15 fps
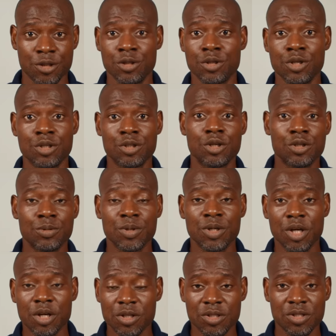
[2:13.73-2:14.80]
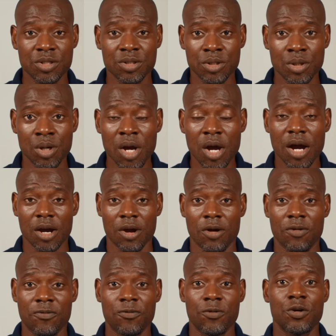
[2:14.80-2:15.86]
you know it's going to be costing you
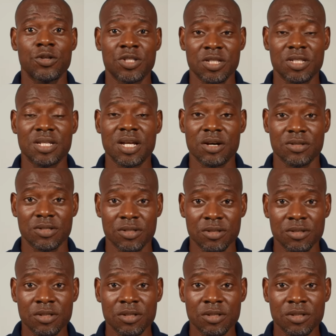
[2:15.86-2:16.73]
around $40,000